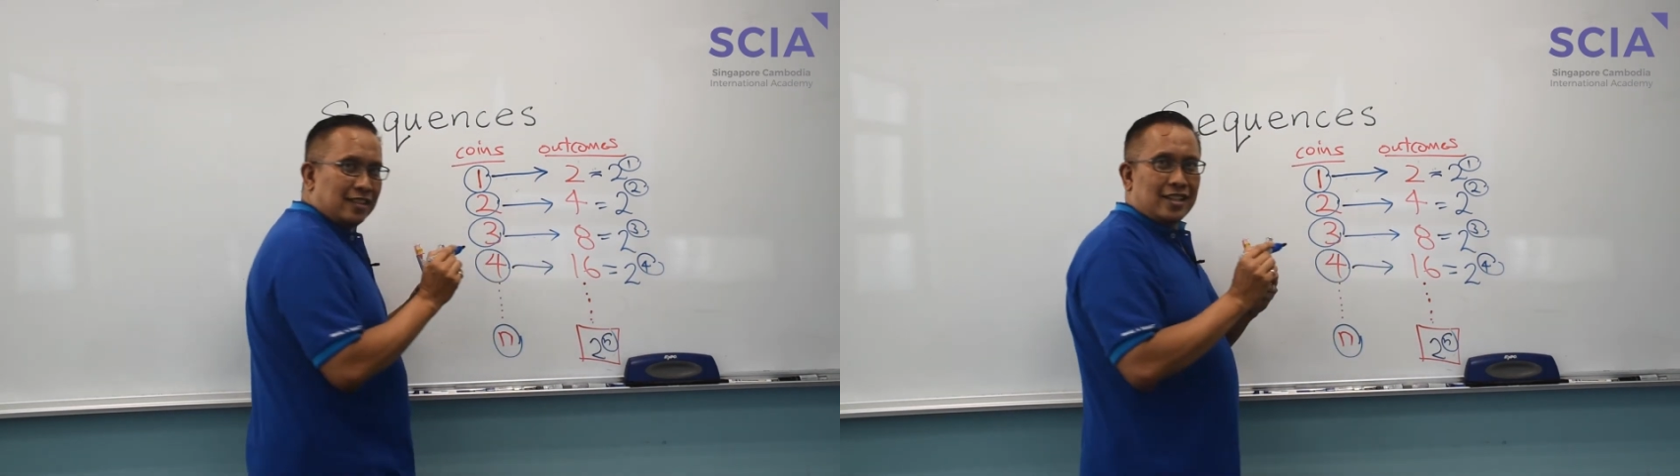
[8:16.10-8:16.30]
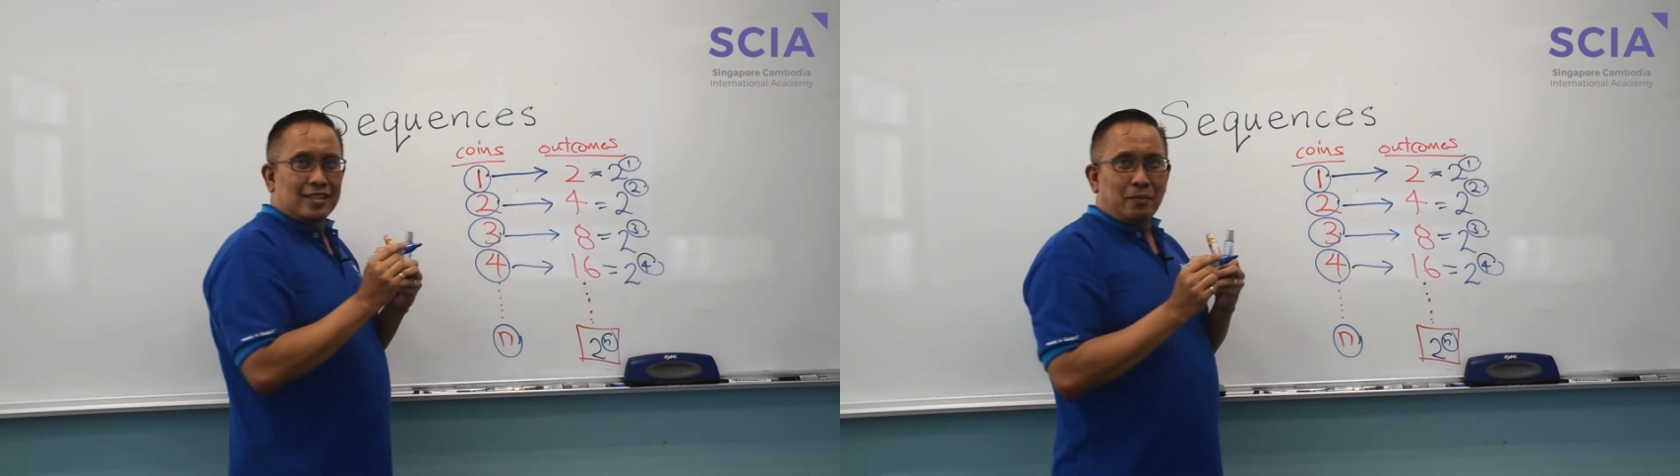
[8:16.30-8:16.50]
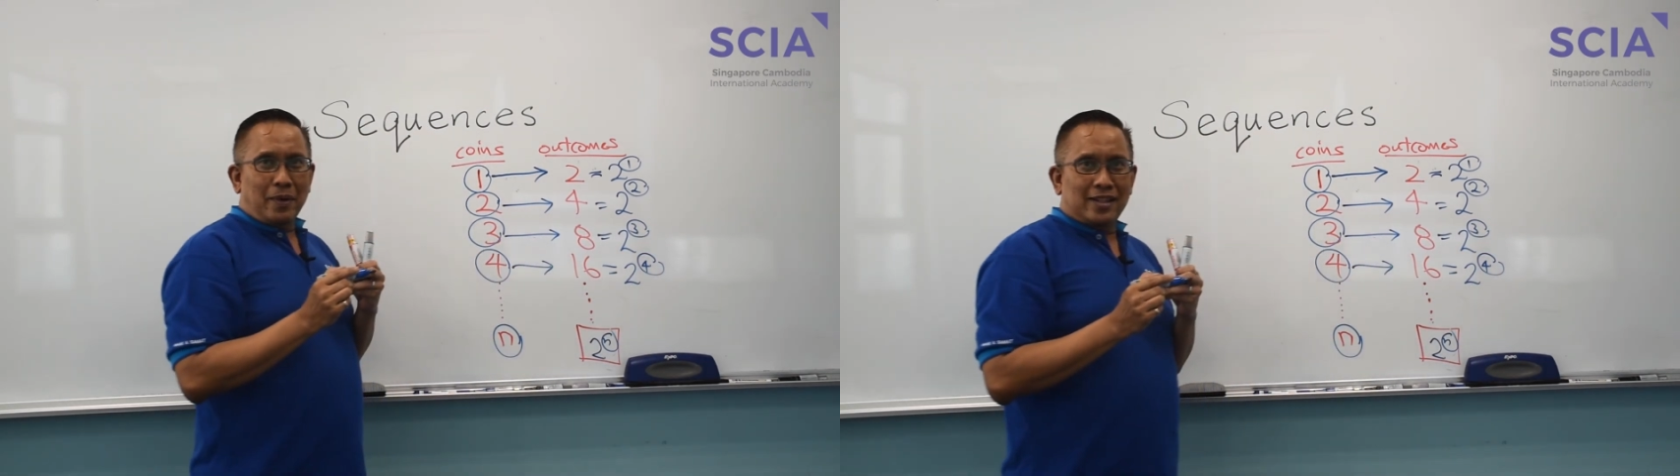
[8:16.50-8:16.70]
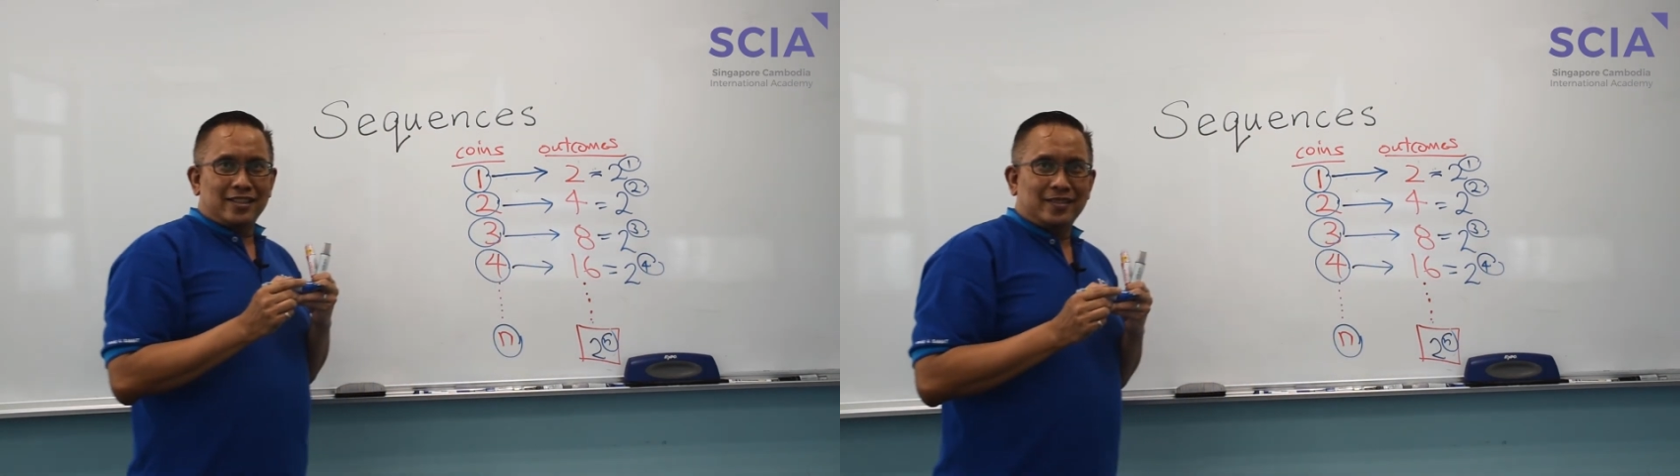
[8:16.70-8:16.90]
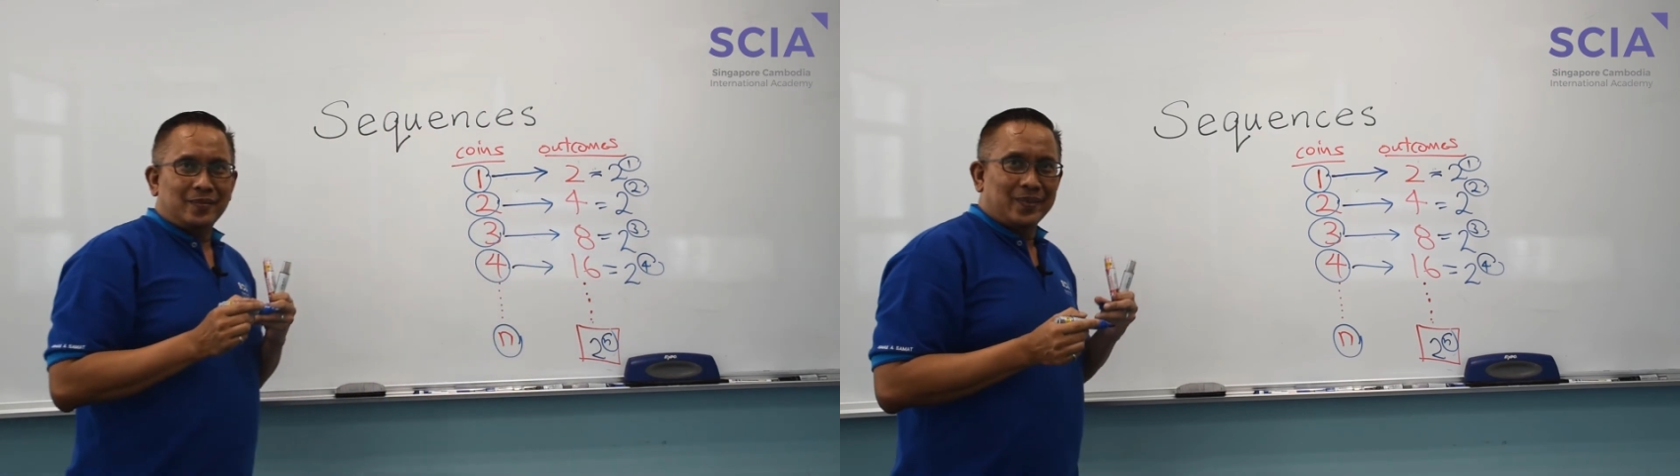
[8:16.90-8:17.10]
That's the
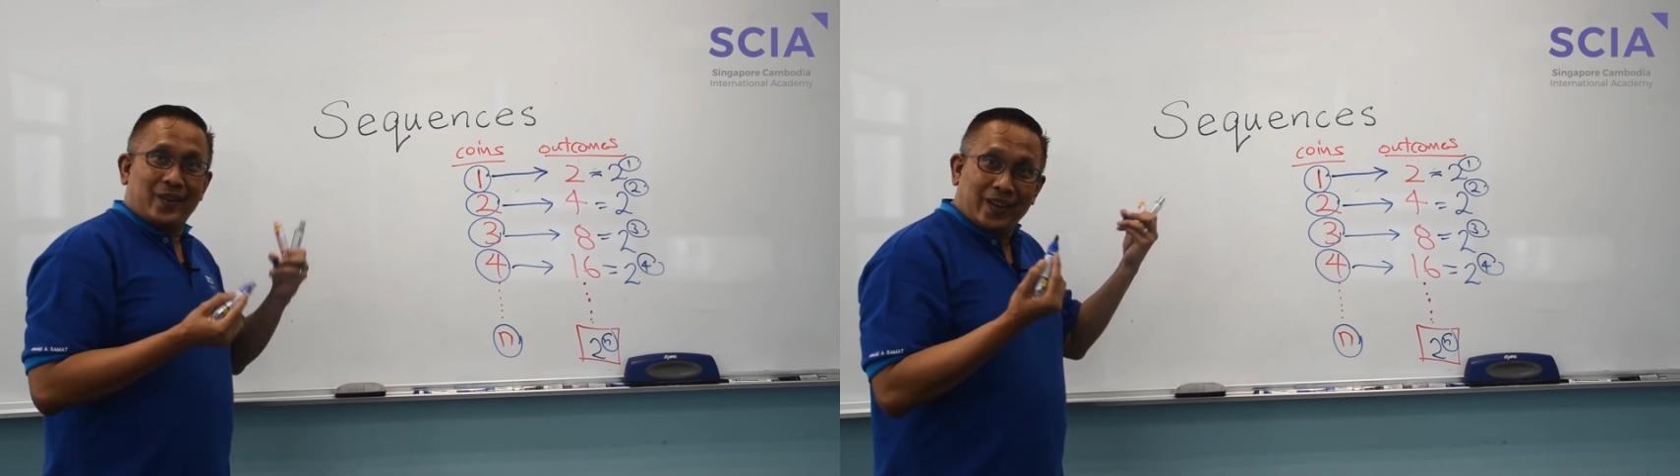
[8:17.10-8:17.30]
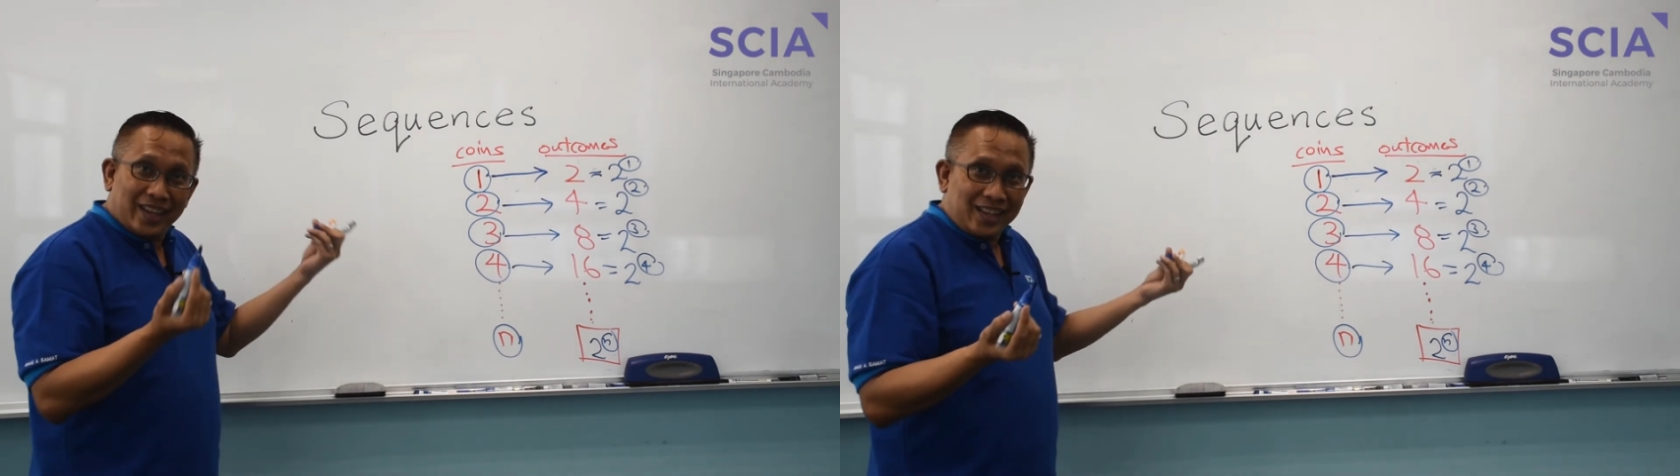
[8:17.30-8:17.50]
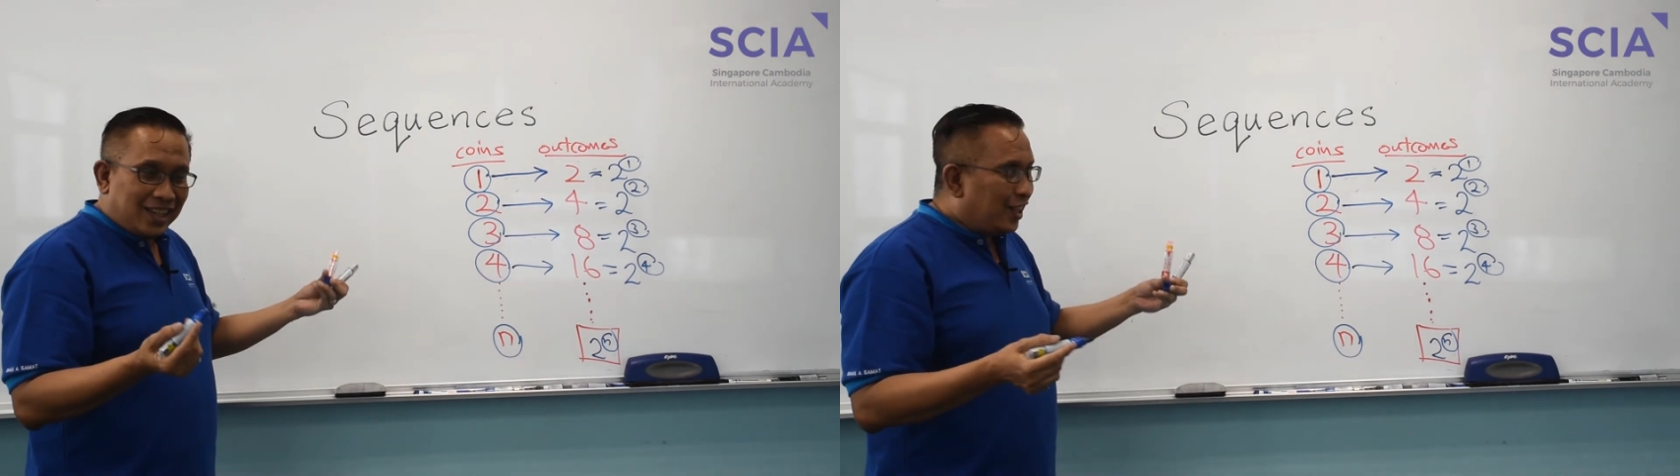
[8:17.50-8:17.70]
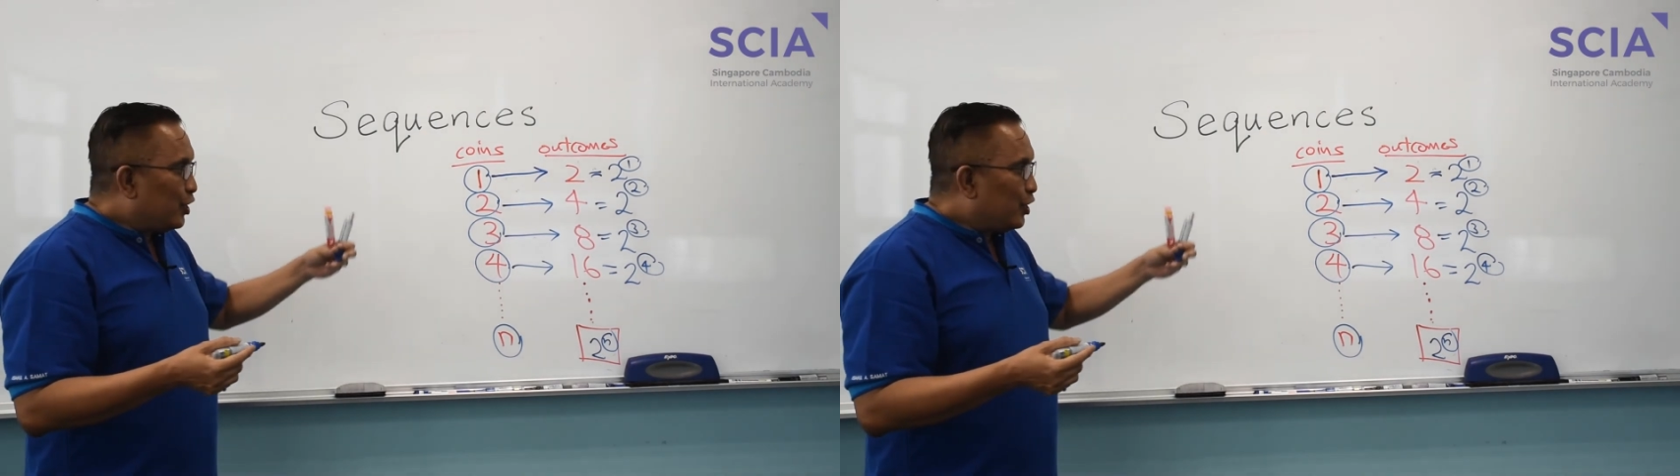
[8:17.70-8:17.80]
pattern. Okay?